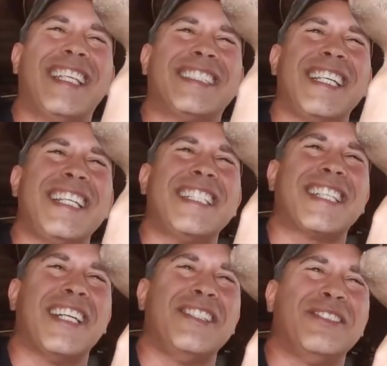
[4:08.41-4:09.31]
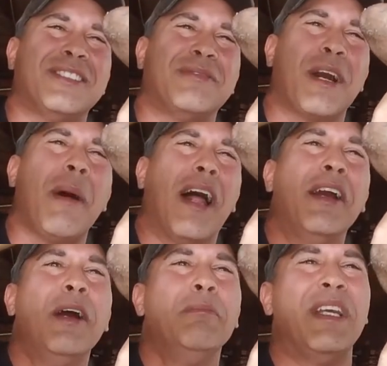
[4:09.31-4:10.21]
See this on YouTube. Come on,
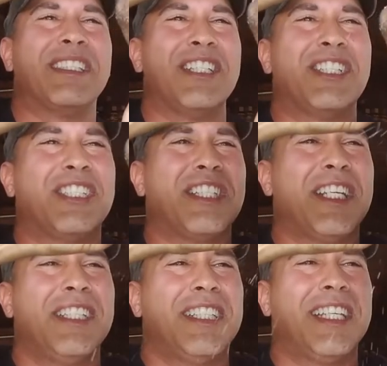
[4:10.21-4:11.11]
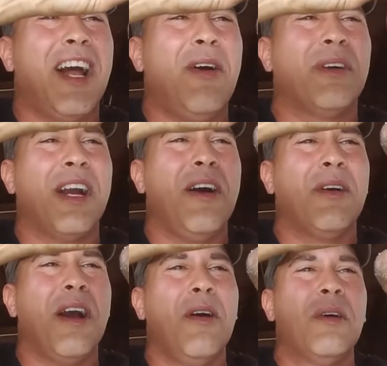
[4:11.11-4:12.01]
piece of shit. Go, go,
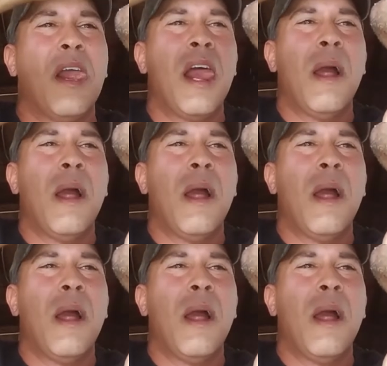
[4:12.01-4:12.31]
go.